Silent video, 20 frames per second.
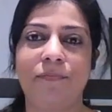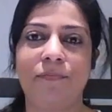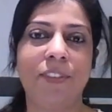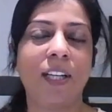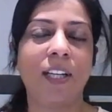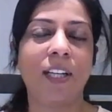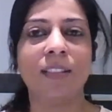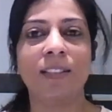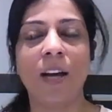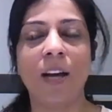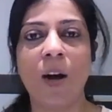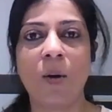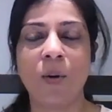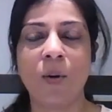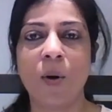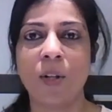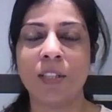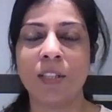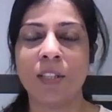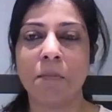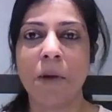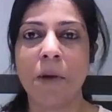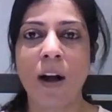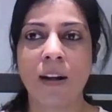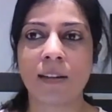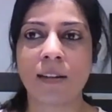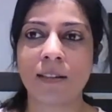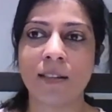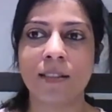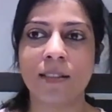shut down, all the
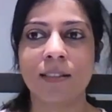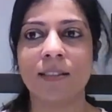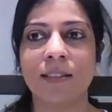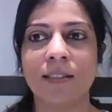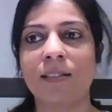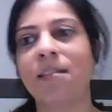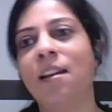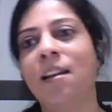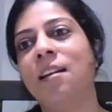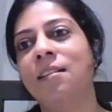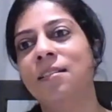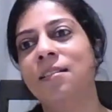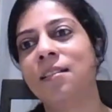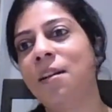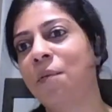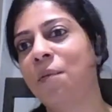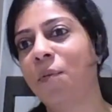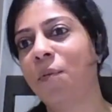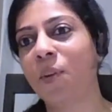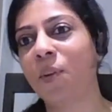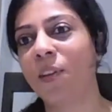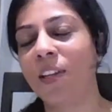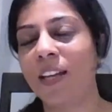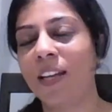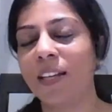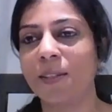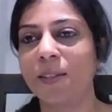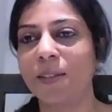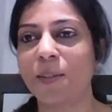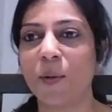markets and
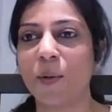everything.